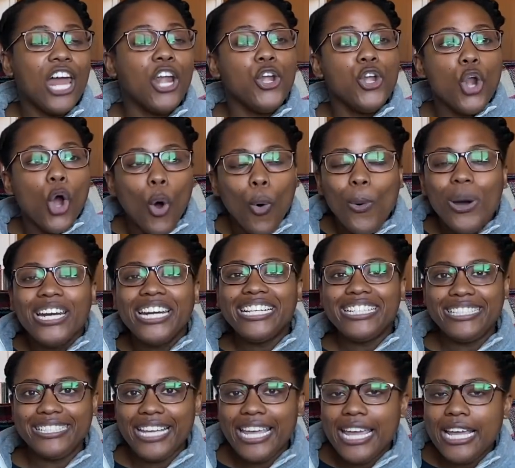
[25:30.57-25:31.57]
No one
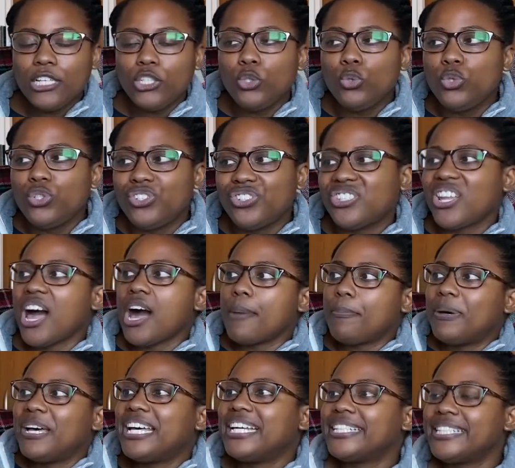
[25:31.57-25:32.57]
is saying to stop
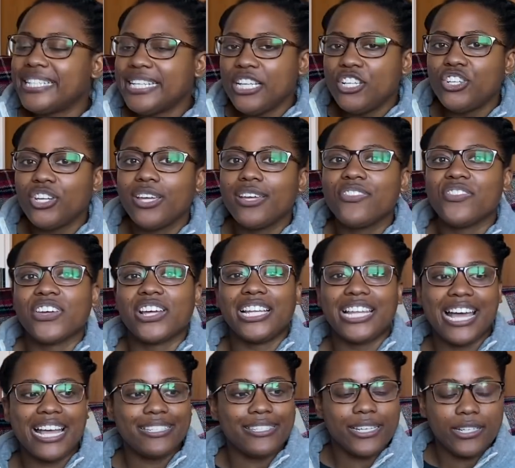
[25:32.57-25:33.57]
teaching the
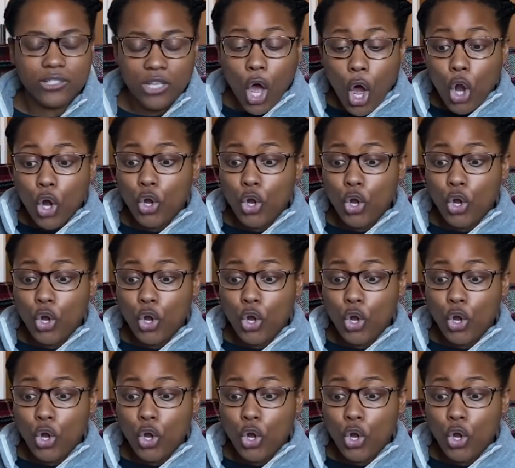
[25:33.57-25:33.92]
classics.